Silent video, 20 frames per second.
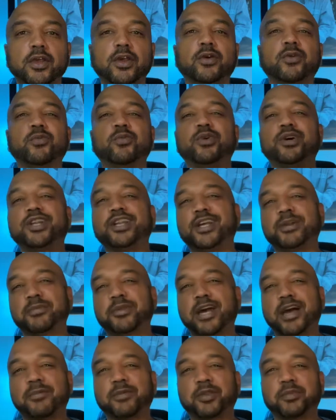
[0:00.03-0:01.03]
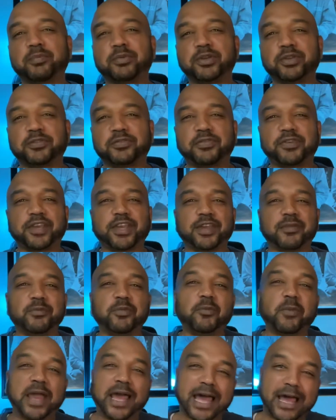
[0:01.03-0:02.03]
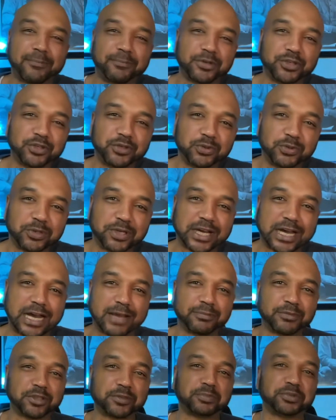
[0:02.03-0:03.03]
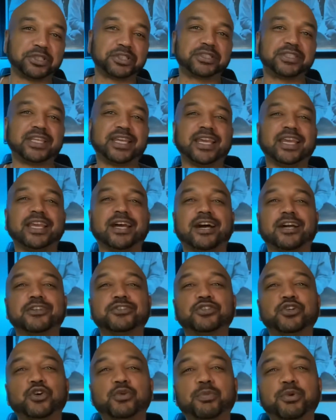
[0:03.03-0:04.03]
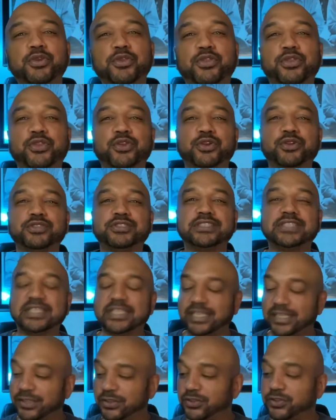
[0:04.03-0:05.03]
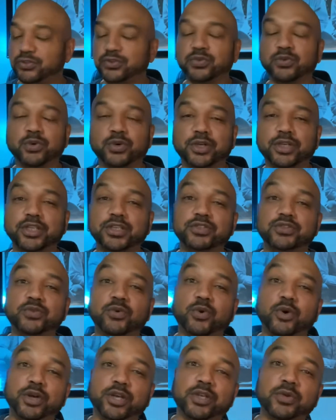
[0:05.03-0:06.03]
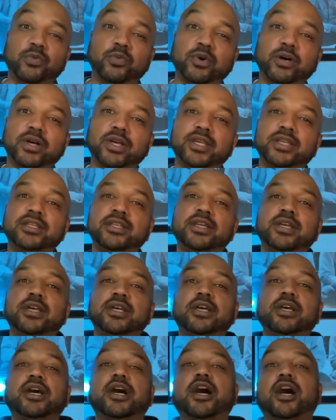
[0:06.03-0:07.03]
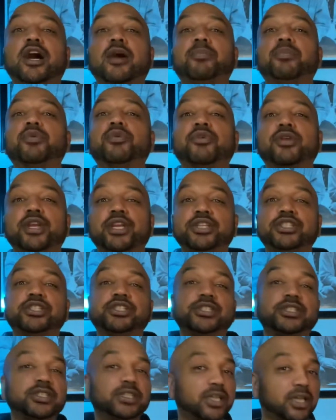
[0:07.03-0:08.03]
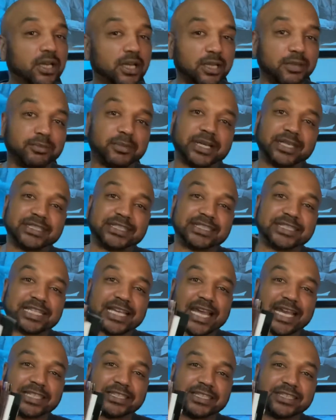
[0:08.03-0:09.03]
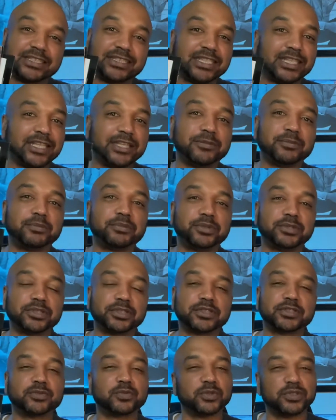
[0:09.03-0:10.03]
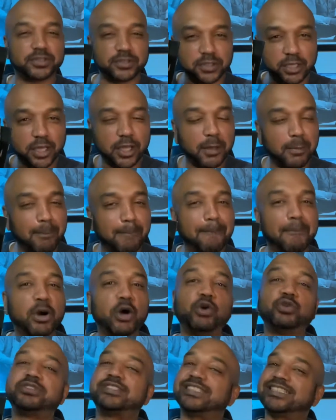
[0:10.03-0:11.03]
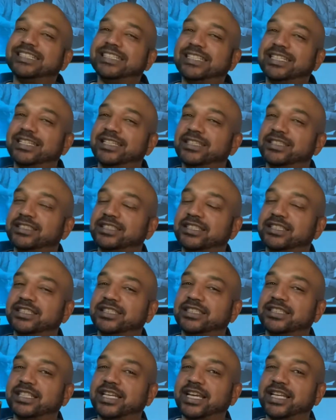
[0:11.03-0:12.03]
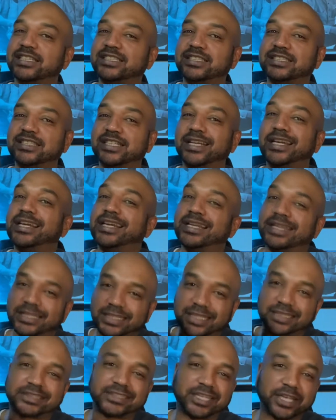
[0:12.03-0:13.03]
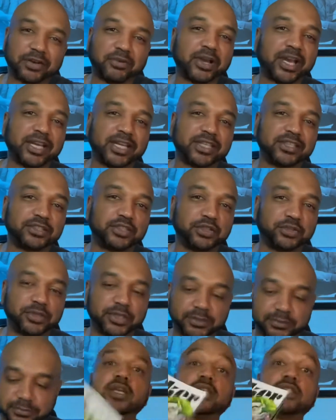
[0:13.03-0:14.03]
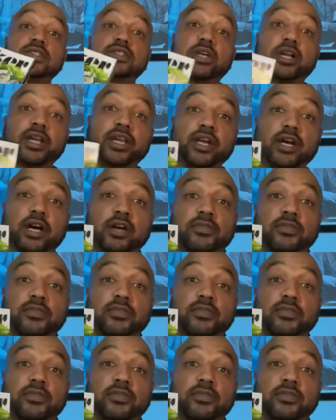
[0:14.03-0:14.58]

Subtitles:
What up, comic book fam? Happy new comic book day, October 13th, 2021. Operation Cut My Stack to 10 Books was mostly a success. Let's get right into it. Starting off